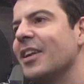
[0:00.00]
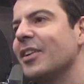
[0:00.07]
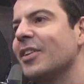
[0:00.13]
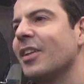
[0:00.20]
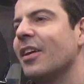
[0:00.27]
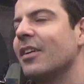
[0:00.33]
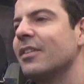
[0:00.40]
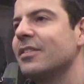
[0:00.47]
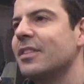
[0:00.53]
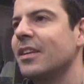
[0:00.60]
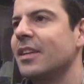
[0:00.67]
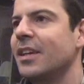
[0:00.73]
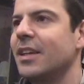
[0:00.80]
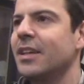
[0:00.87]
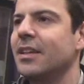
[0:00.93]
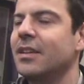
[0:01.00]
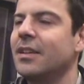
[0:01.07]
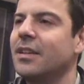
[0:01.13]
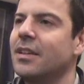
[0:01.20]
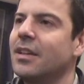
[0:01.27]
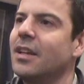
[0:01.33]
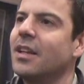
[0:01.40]
o'clock Sunday,
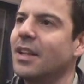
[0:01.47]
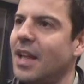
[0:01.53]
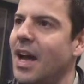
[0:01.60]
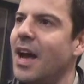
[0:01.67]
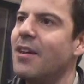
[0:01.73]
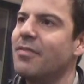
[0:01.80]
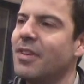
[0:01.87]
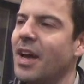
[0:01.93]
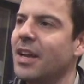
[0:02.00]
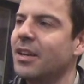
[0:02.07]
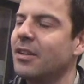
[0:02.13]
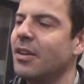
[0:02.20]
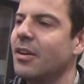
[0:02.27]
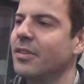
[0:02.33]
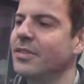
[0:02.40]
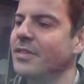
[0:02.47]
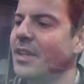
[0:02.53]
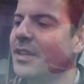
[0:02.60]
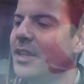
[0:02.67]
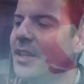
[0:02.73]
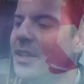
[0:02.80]
live 9 o'clock Sunday